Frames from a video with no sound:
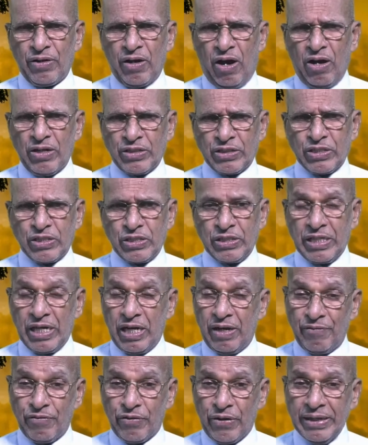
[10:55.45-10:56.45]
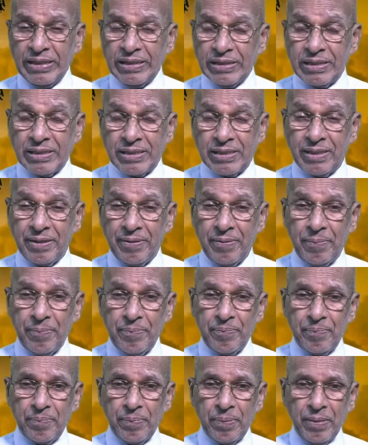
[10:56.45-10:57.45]
God's deliverance?
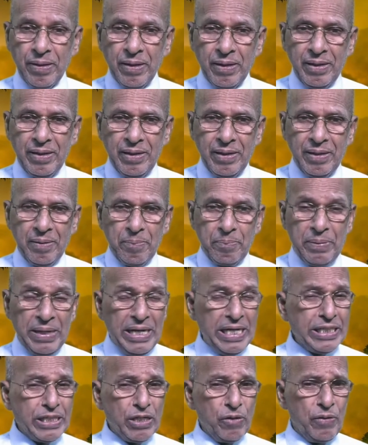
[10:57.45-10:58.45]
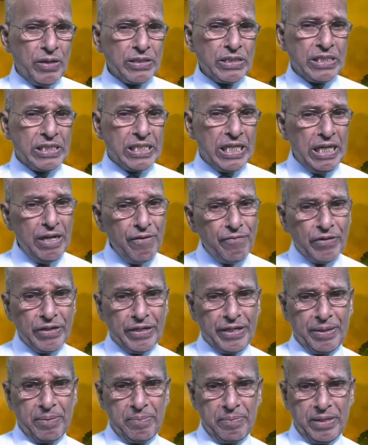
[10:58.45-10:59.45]
Peter was delivered